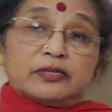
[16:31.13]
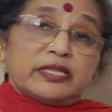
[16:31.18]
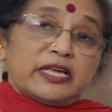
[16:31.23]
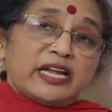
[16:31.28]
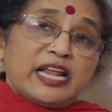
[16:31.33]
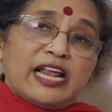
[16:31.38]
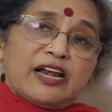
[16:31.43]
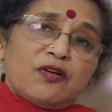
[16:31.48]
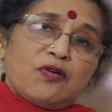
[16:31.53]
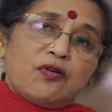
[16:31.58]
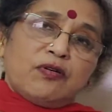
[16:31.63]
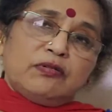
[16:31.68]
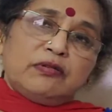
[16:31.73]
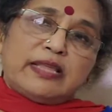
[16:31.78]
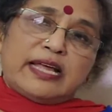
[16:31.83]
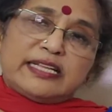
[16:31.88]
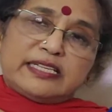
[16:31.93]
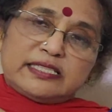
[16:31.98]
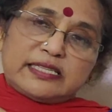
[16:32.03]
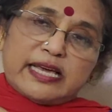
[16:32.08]
Then I'll go
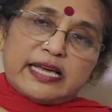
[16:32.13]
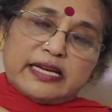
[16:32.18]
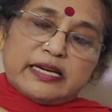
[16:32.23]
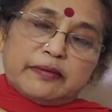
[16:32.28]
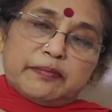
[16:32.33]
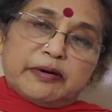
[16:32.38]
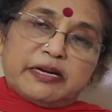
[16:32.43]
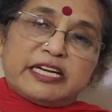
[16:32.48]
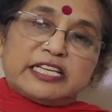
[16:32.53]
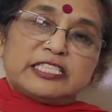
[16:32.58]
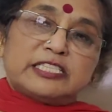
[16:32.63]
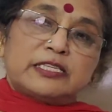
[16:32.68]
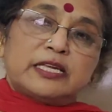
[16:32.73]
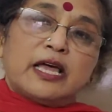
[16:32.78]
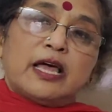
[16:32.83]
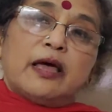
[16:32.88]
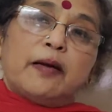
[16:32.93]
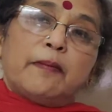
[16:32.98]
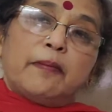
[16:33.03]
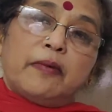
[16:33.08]
that side, but
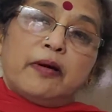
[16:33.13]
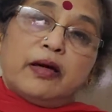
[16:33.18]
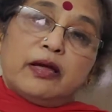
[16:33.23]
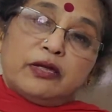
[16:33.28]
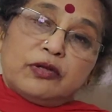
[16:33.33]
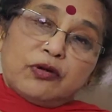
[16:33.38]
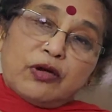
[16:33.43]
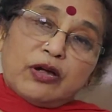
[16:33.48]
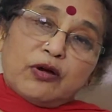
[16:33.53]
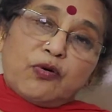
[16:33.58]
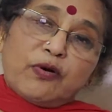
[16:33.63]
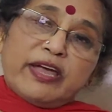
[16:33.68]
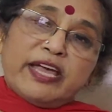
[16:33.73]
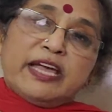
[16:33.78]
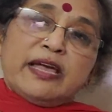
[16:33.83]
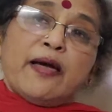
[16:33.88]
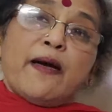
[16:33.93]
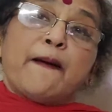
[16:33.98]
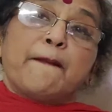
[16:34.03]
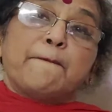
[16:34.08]
you are
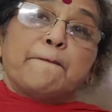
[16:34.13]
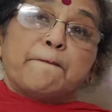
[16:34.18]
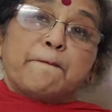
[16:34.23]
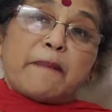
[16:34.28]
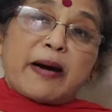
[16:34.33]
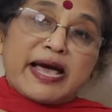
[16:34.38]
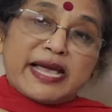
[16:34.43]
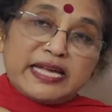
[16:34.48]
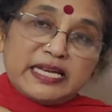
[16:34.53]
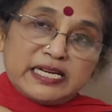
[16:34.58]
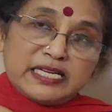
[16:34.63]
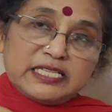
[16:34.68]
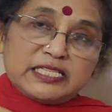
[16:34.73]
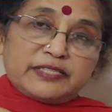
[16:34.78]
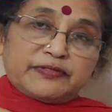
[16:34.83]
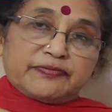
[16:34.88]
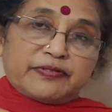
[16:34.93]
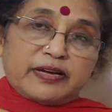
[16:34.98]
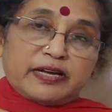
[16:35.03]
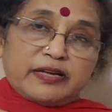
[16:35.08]
going
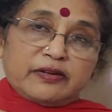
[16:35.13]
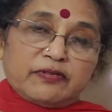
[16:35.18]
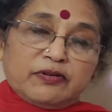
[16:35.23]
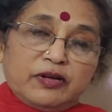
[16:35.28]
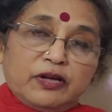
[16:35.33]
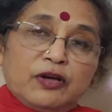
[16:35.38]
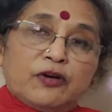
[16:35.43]
-5.